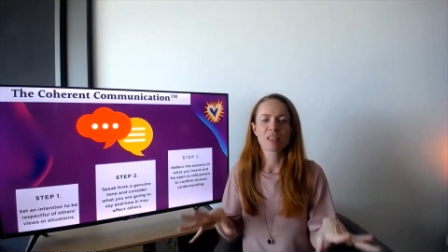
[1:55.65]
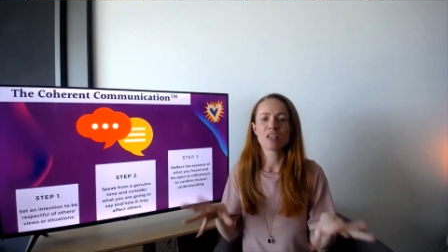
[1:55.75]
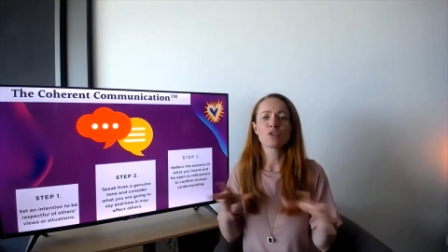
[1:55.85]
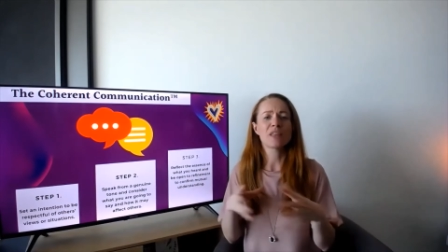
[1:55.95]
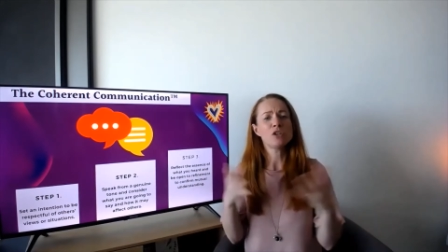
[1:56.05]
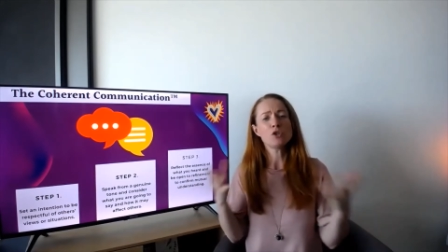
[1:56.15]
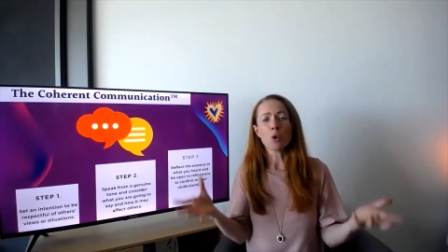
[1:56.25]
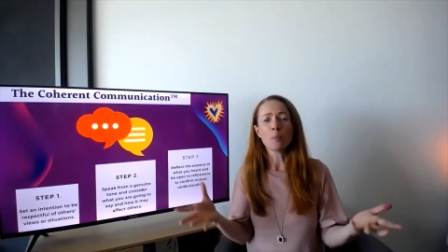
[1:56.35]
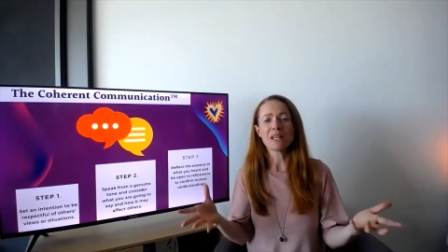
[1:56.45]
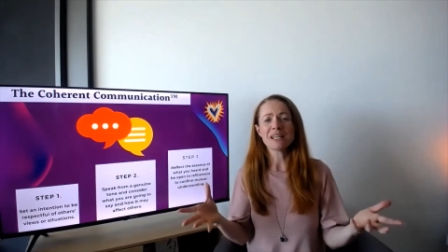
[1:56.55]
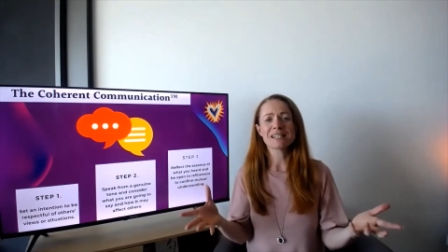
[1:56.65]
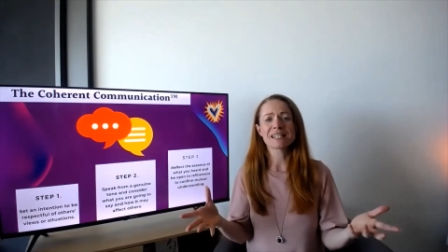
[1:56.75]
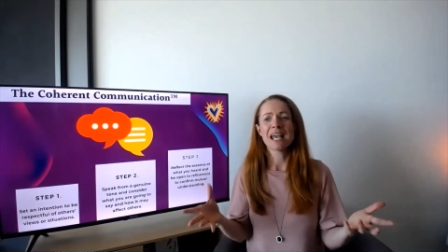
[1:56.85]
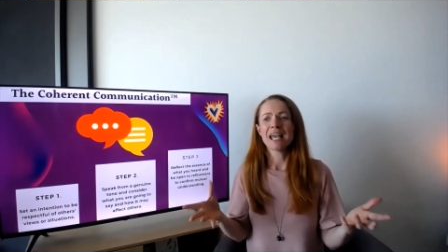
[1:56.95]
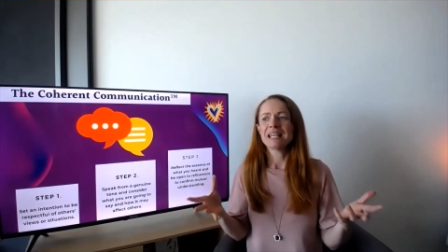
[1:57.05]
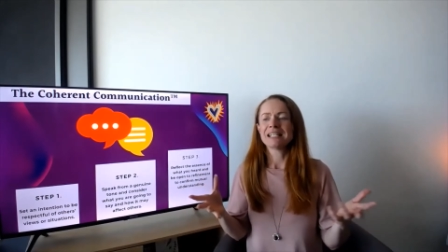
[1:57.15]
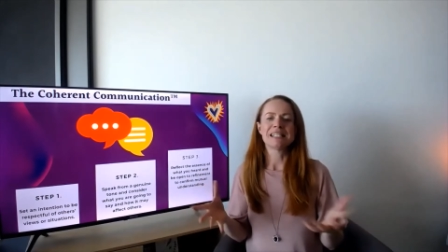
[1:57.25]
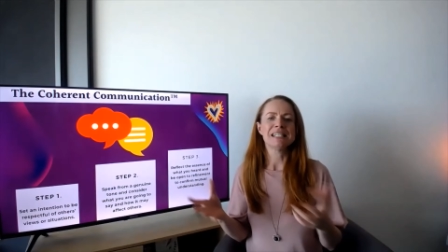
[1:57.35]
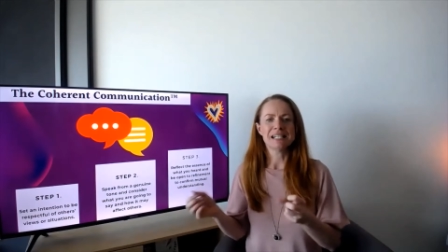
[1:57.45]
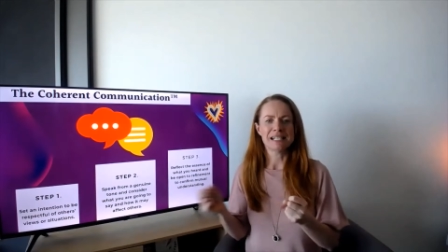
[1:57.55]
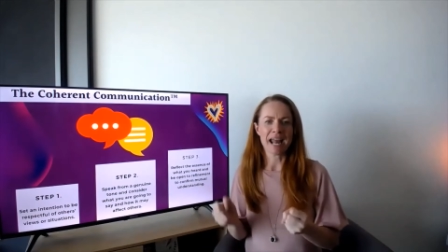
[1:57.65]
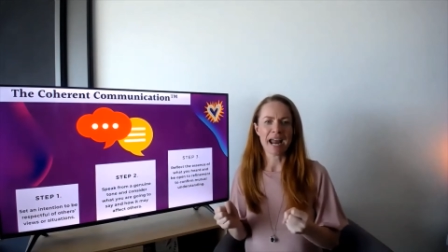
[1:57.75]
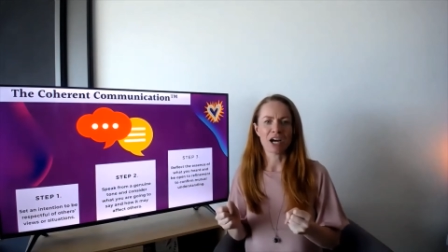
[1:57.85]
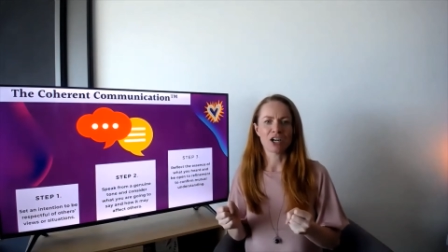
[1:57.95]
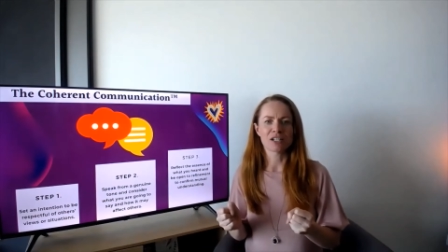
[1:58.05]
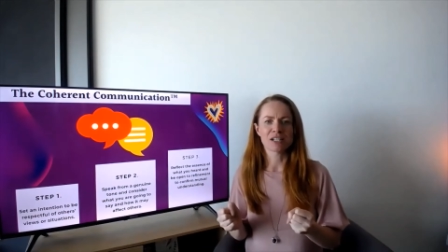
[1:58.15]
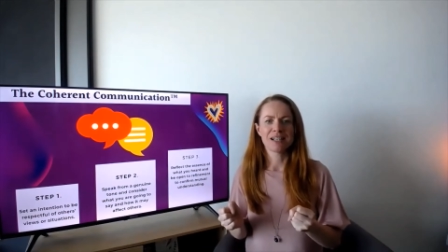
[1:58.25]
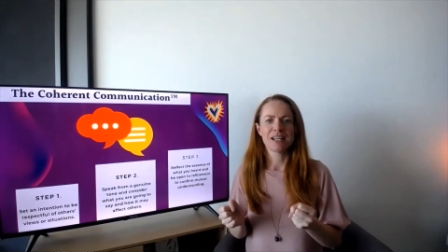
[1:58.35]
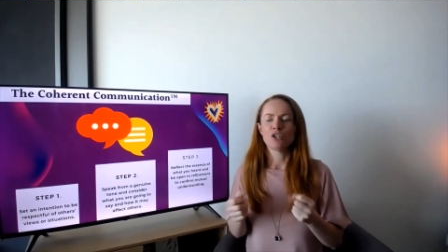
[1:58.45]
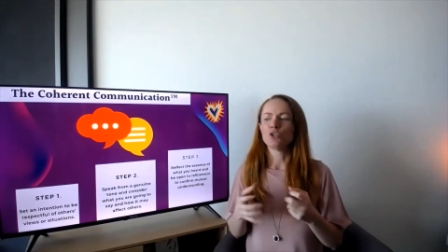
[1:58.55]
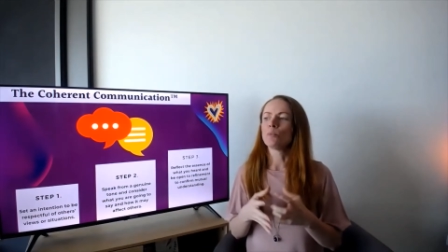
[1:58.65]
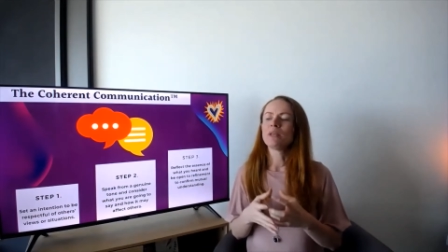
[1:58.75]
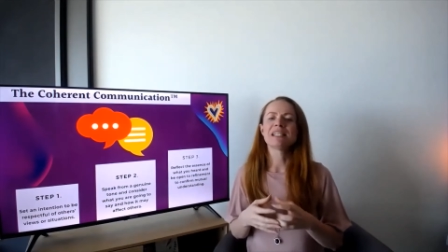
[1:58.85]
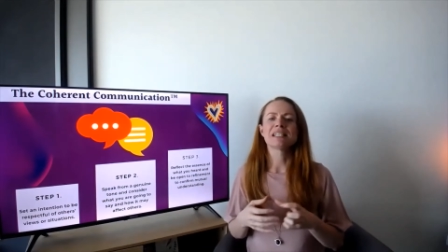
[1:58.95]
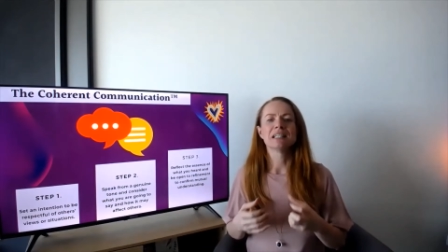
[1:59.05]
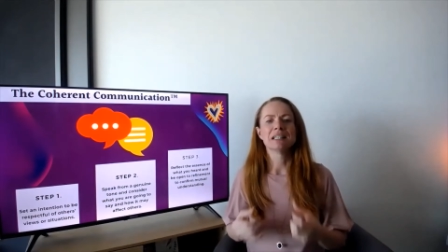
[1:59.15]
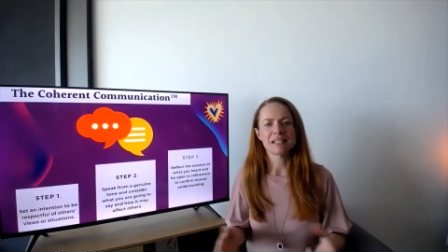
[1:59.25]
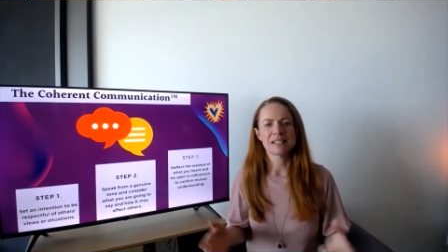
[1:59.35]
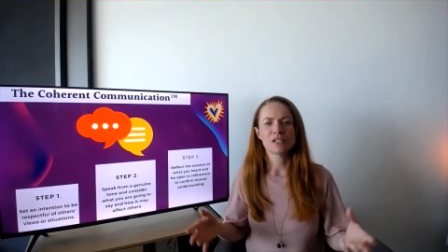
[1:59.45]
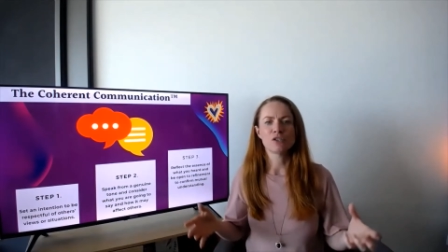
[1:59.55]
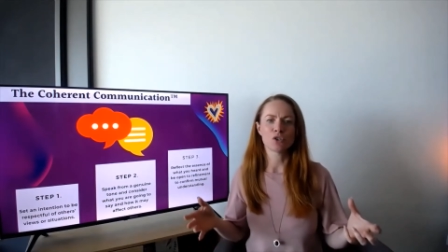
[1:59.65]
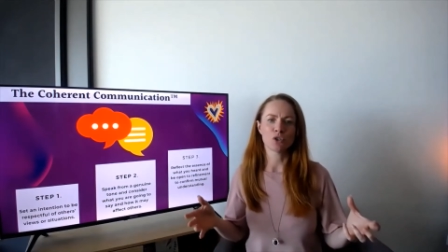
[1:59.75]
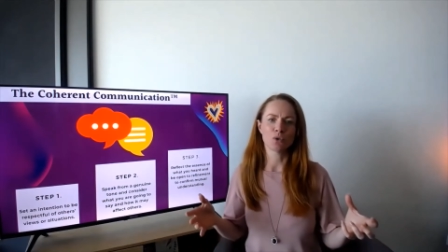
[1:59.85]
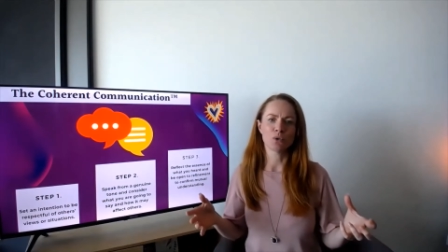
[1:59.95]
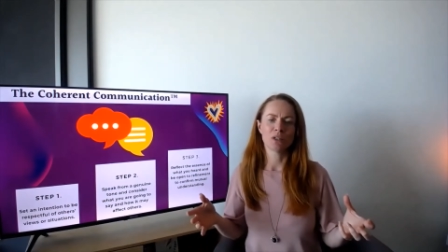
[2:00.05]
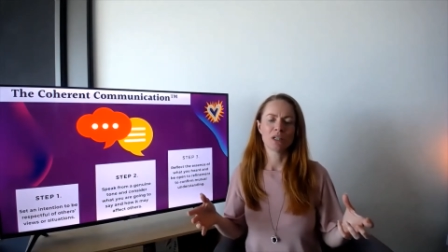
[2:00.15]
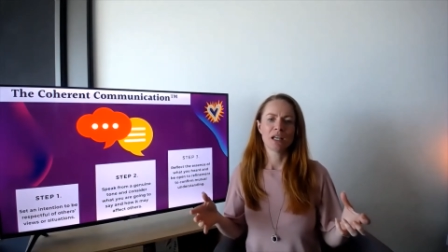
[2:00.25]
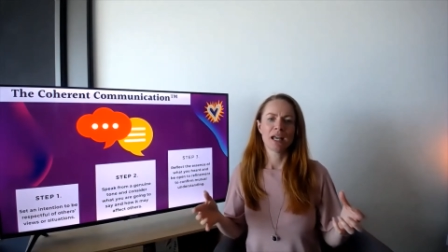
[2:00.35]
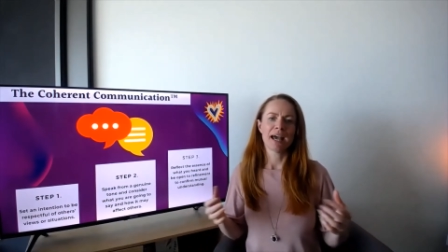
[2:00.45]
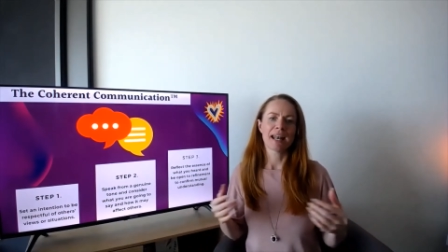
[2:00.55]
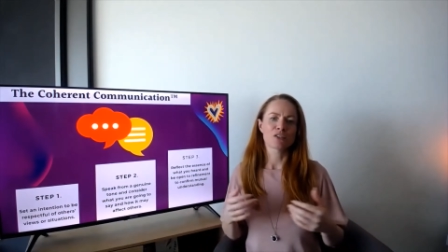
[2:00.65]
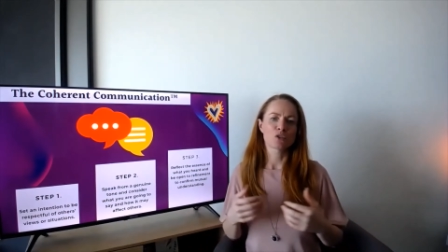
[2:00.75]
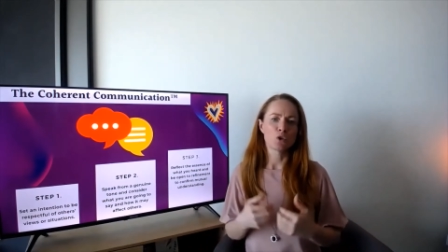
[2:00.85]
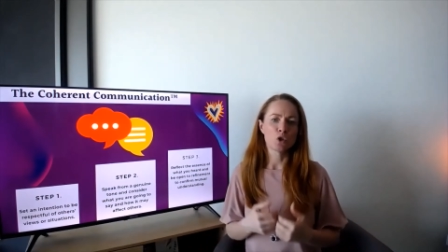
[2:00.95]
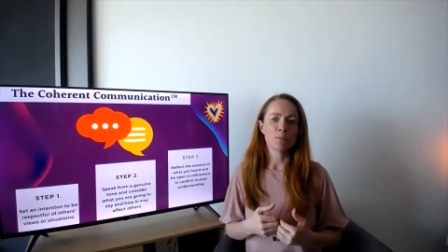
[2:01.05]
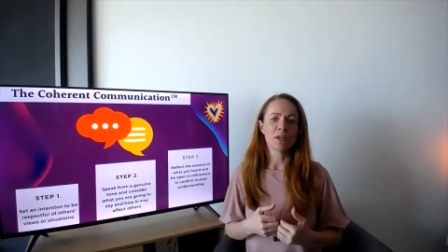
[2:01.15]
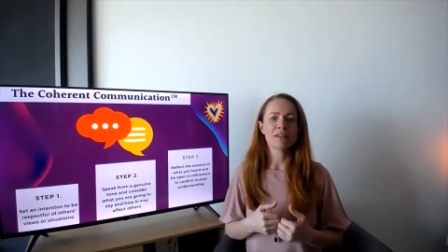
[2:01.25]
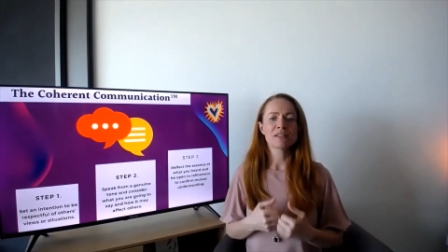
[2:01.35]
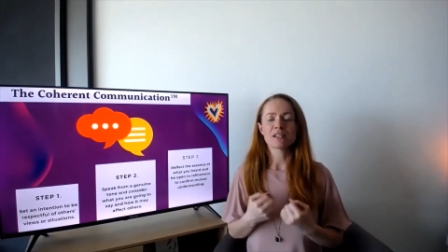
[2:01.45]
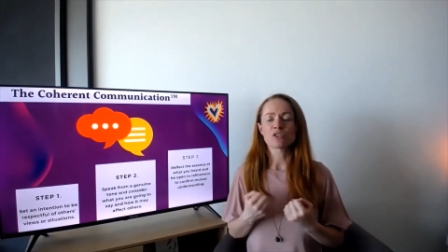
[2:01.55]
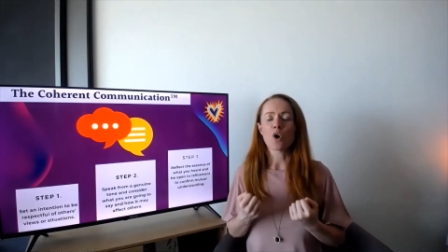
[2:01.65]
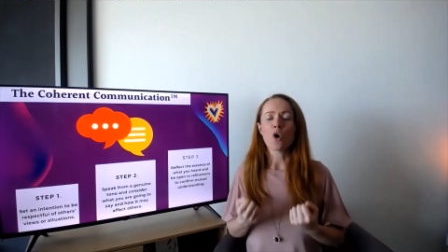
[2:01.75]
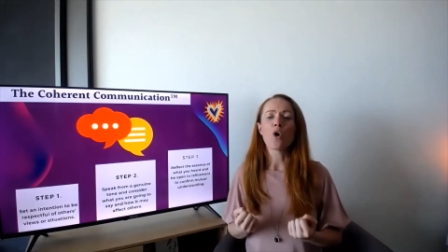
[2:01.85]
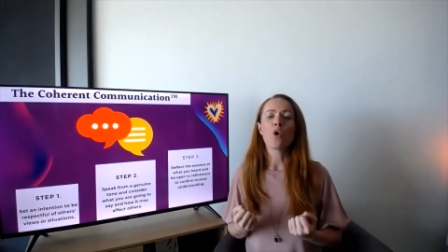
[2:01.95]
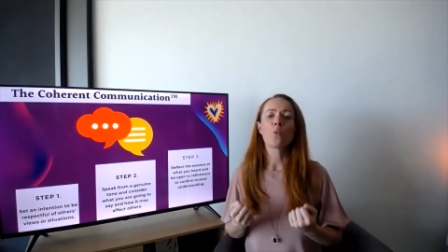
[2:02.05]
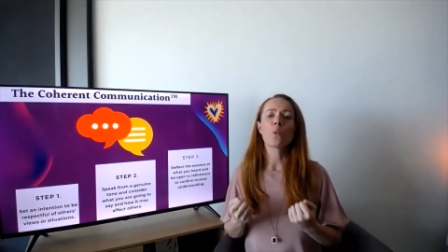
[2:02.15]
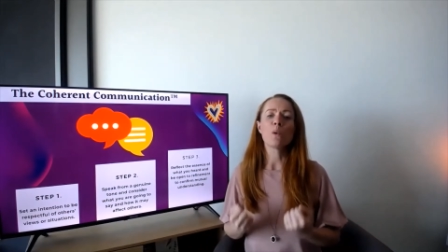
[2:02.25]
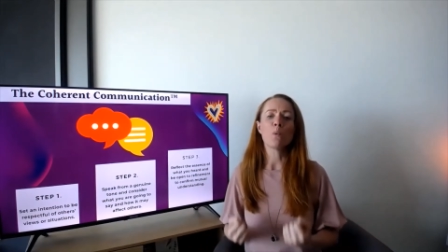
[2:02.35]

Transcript: So then nobody's seen and heard. Nobody's listened to. And as humans, that's all we